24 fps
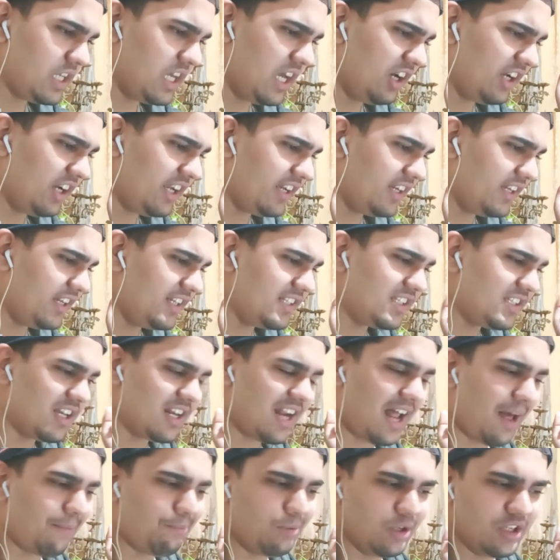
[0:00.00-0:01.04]
Okay, he's a
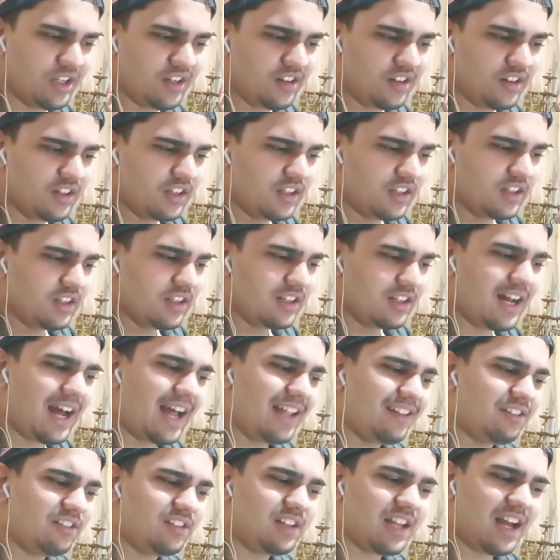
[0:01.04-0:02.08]
rapper.
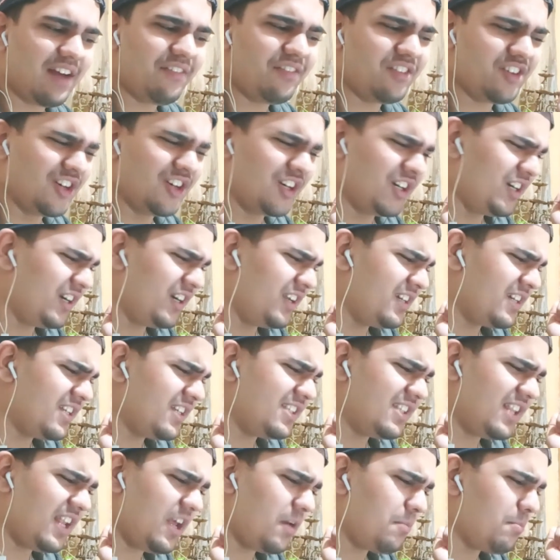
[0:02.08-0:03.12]
I've heard his
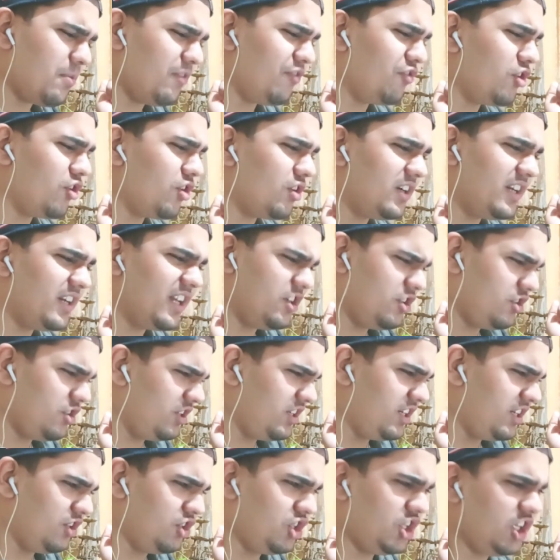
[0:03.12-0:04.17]
name before.
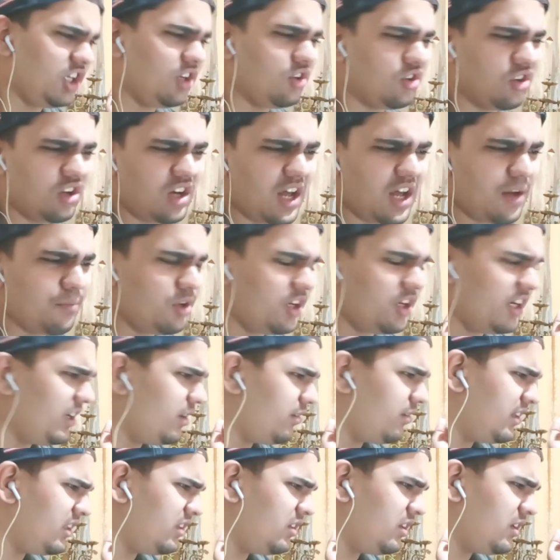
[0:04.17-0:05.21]
Did she collaborate
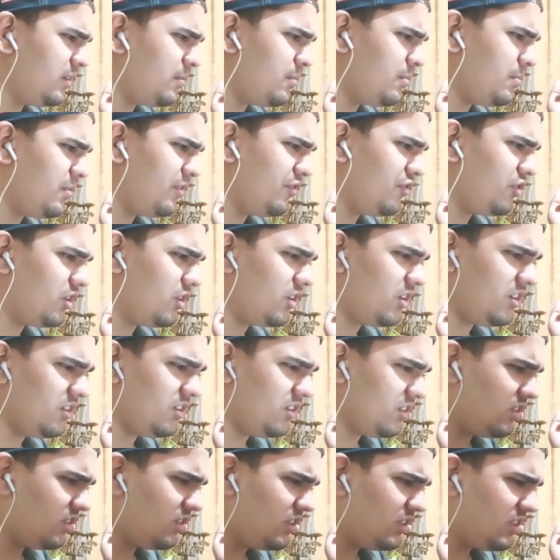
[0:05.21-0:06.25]
with him before?
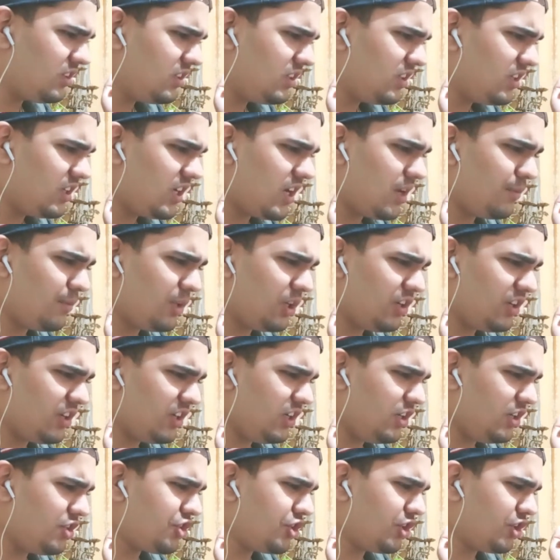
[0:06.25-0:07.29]
I'm not
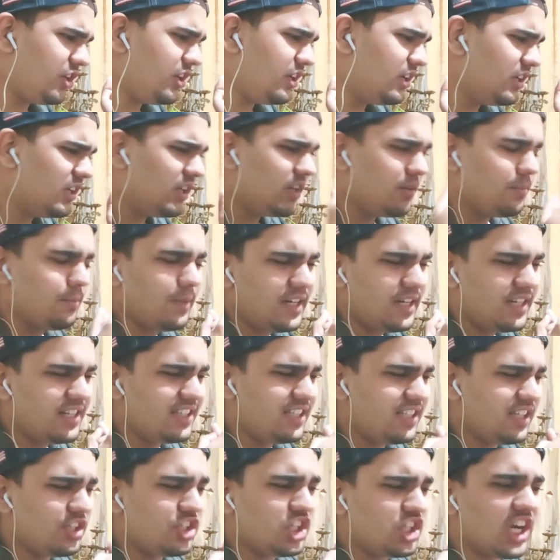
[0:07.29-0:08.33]
really sure. But this
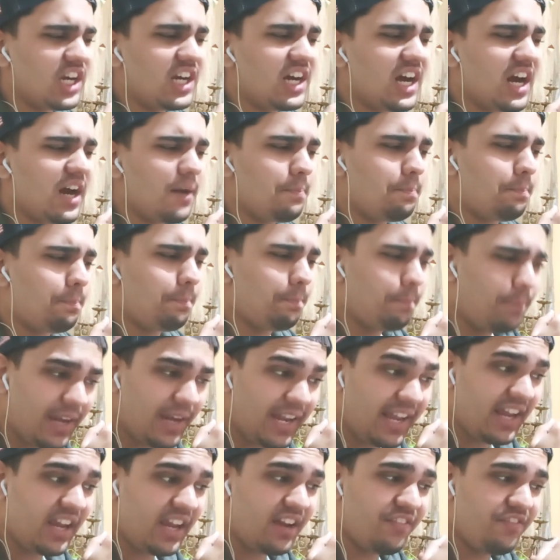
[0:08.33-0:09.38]
is ChungHa
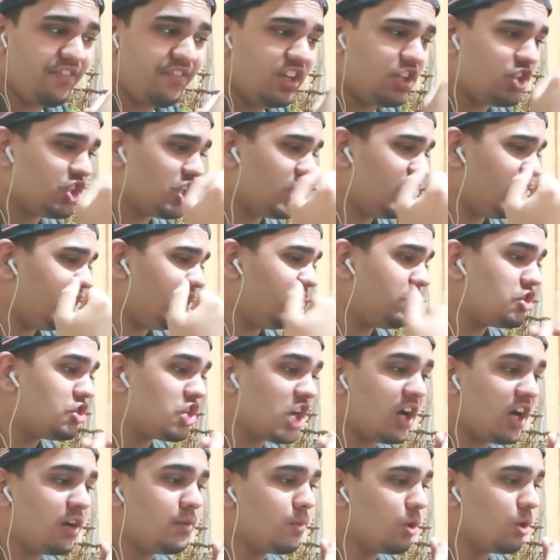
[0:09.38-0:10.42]
Play featuring
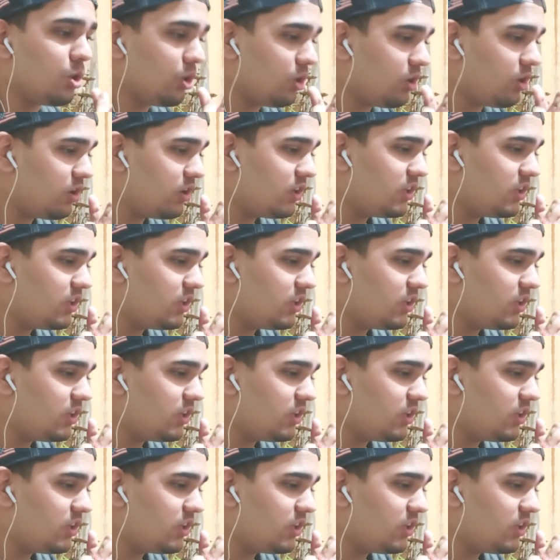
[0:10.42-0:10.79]
Changmo.